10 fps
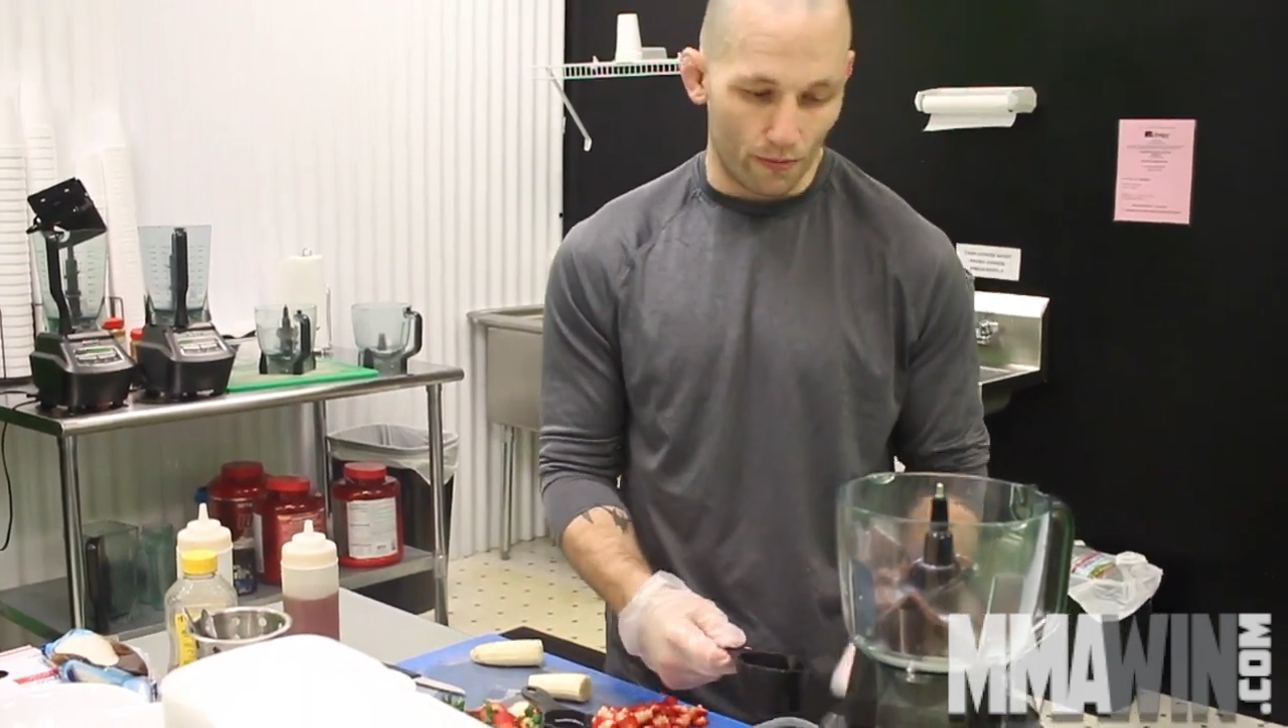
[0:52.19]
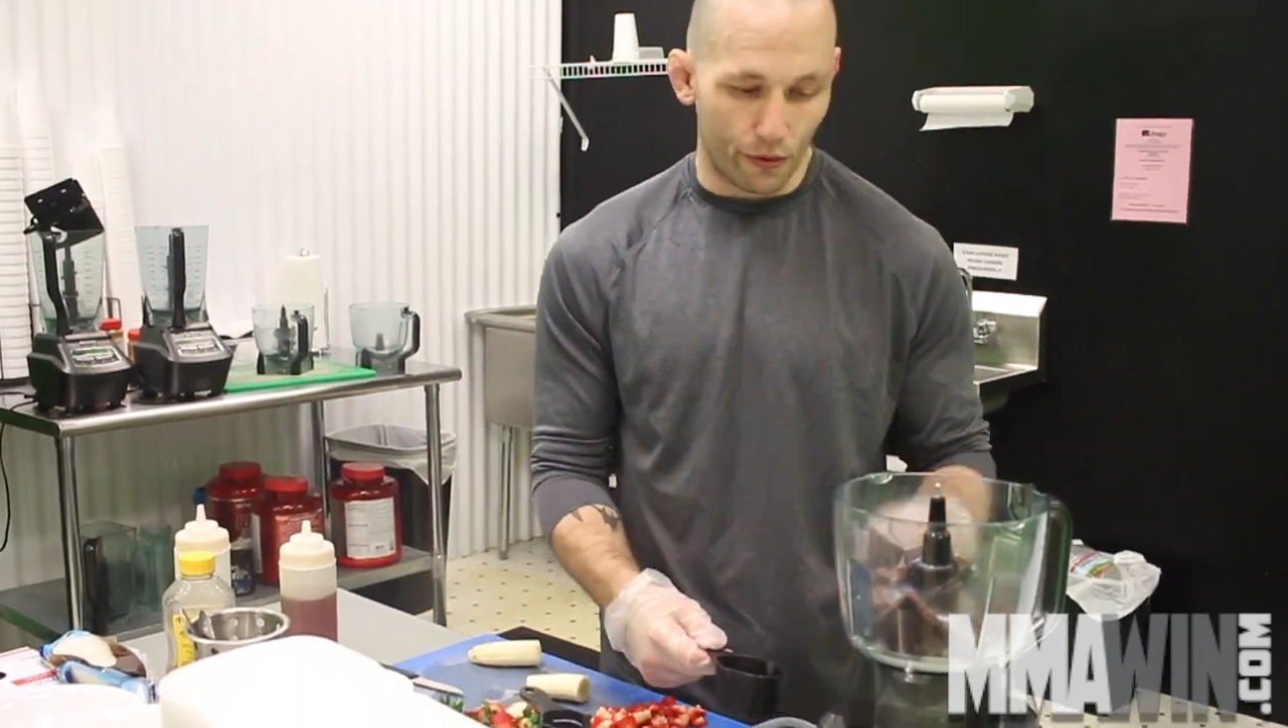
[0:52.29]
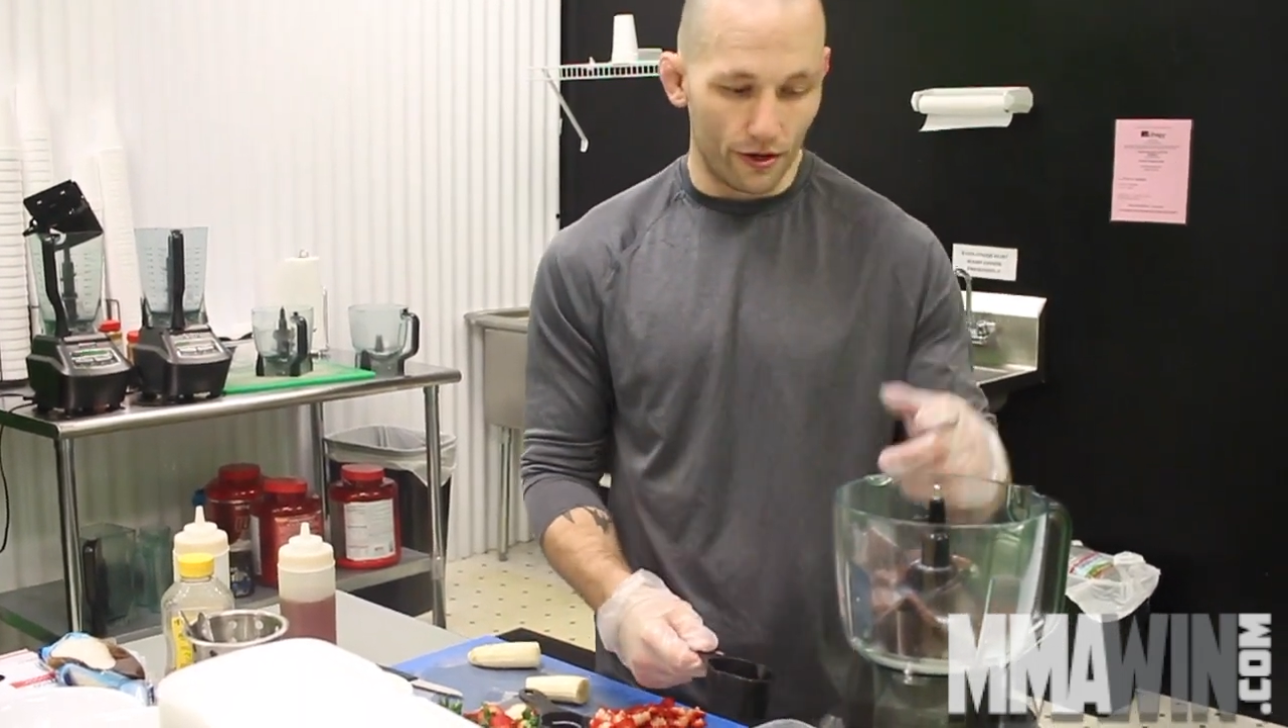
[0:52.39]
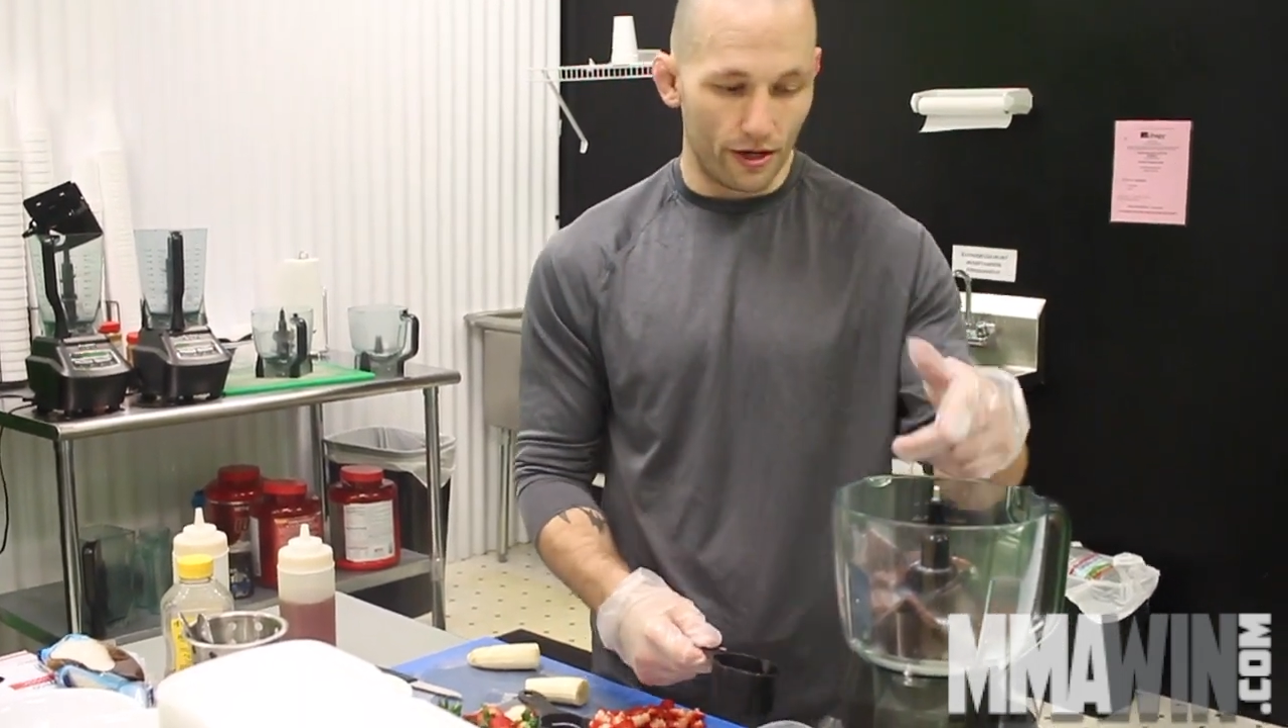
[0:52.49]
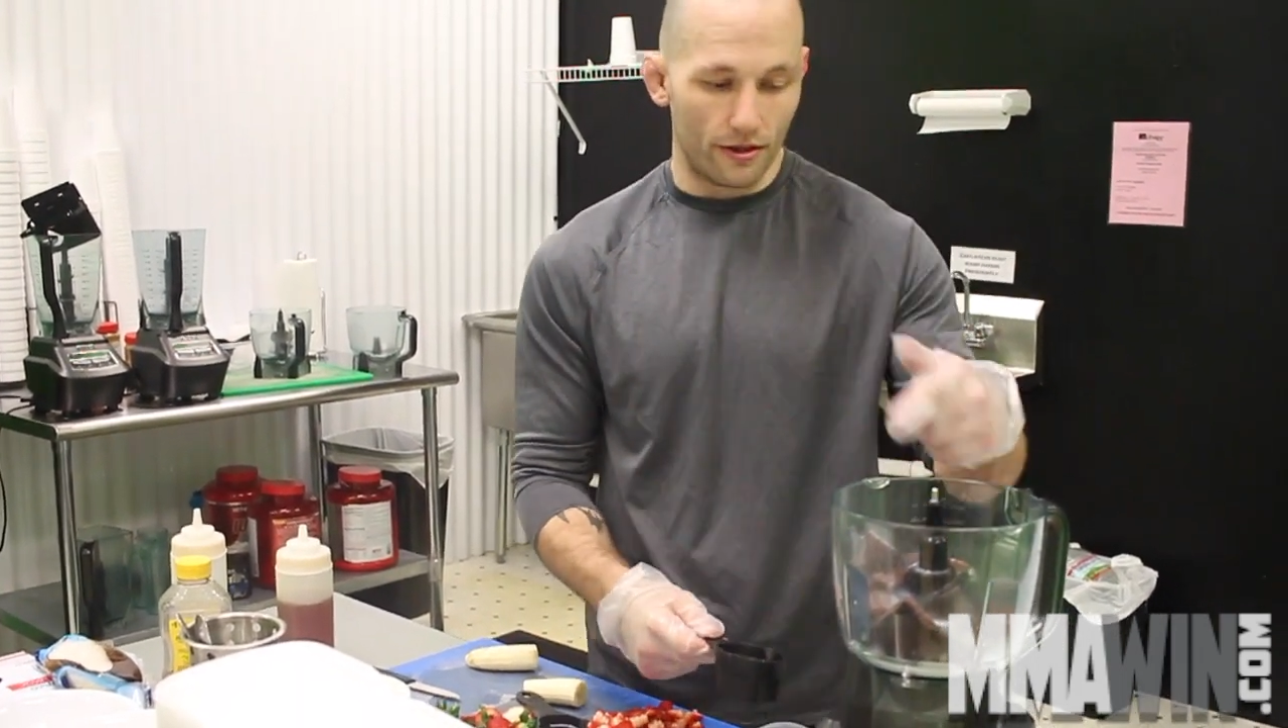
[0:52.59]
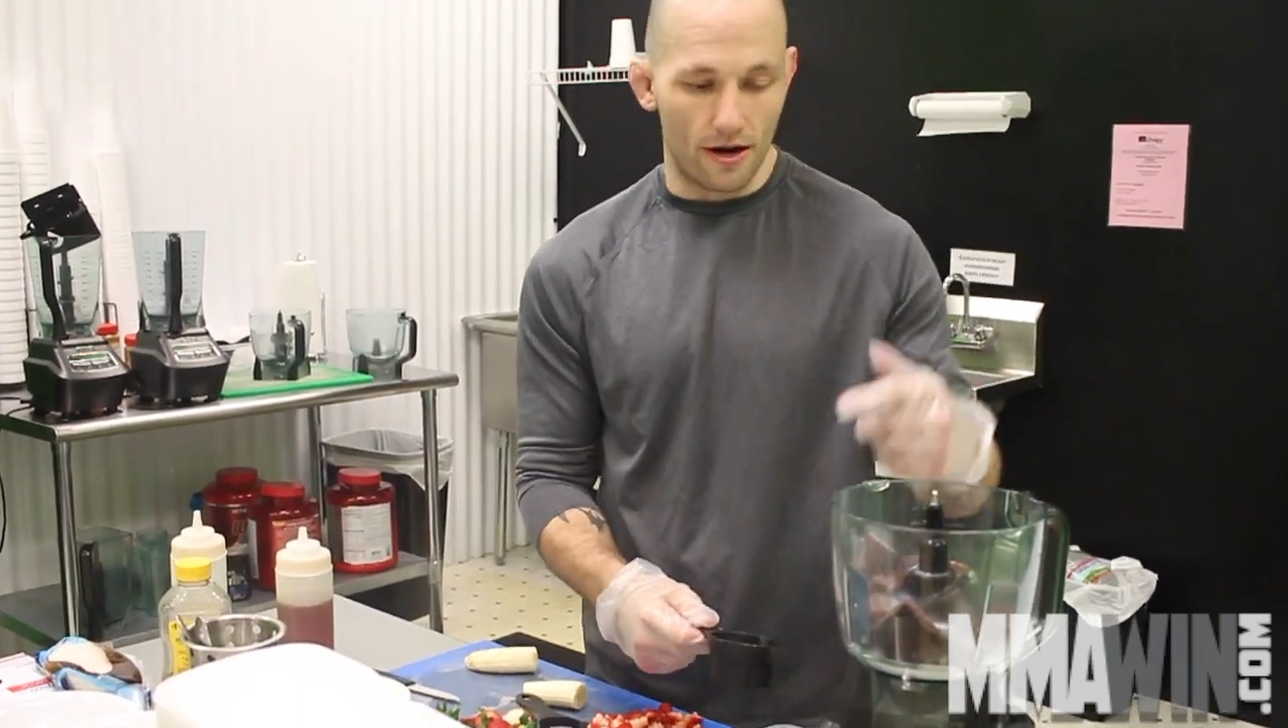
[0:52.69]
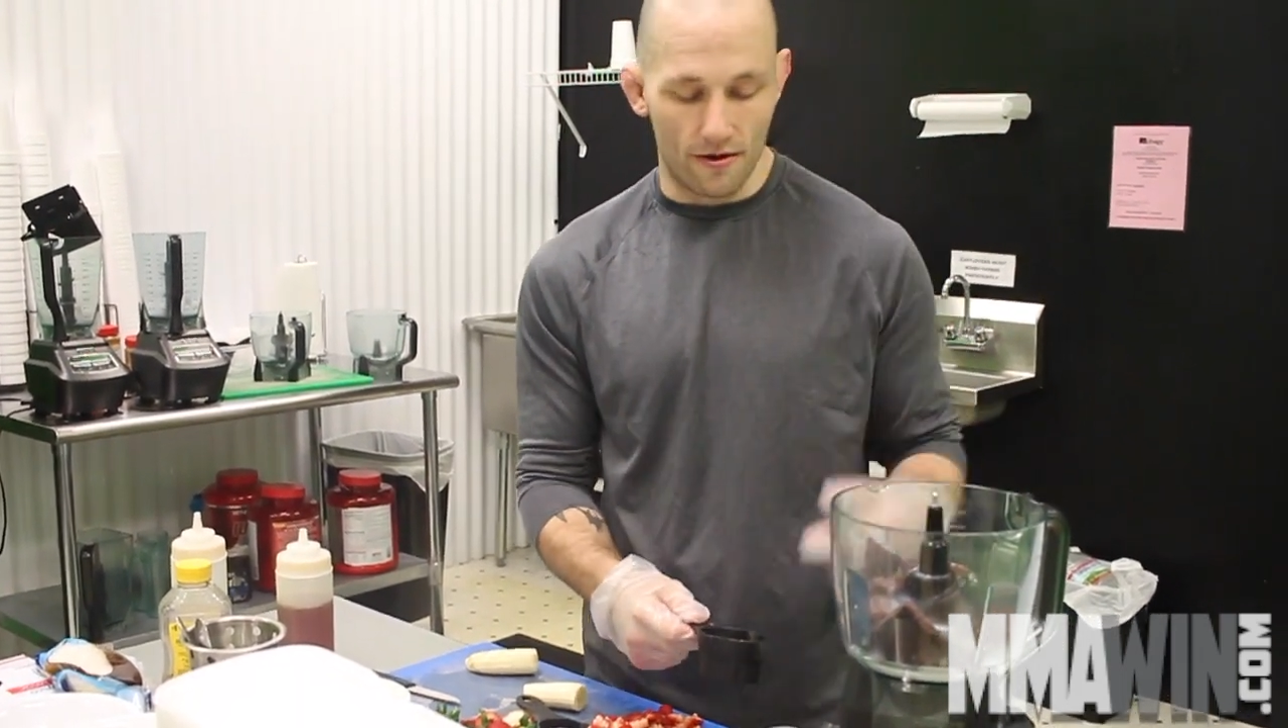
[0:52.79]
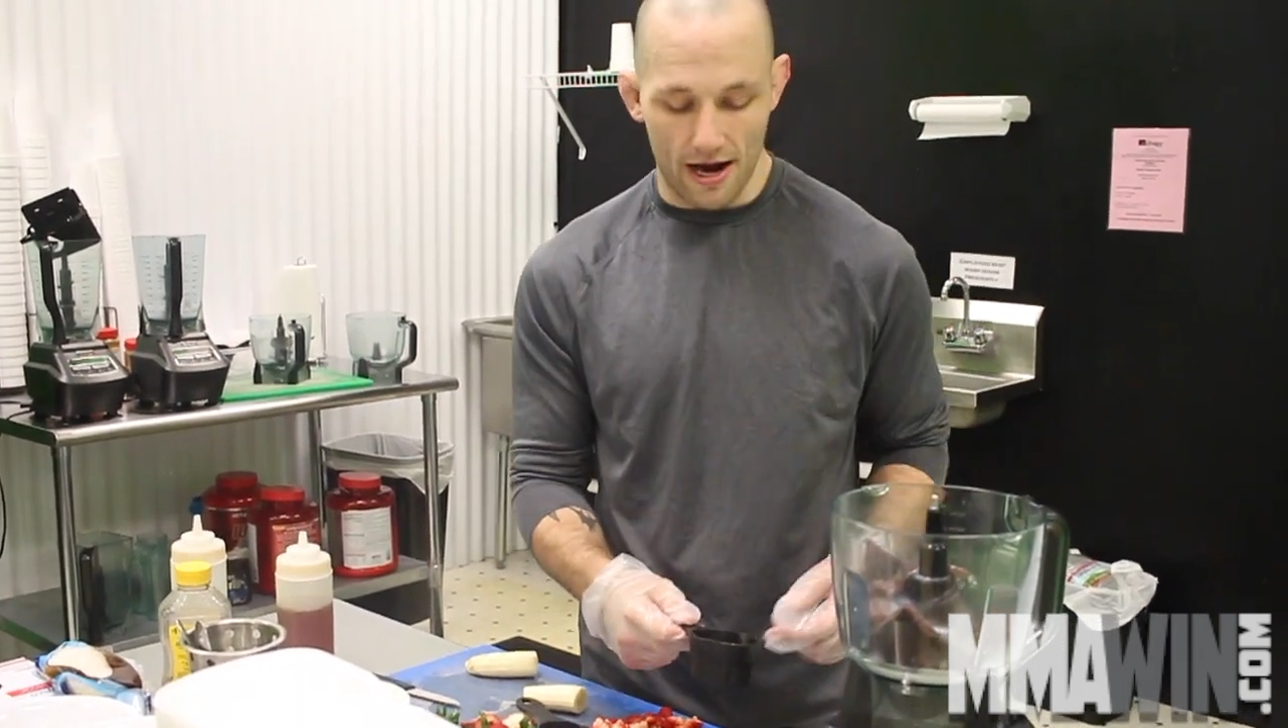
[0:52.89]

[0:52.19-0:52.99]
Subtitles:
putting in there.